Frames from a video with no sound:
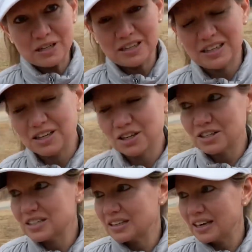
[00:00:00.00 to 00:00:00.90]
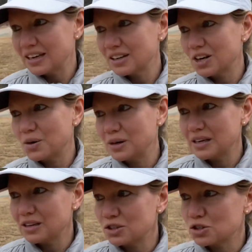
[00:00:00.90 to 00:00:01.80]
into gear to get going and
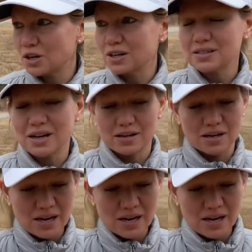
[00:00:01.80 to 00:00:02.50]
get the trail done.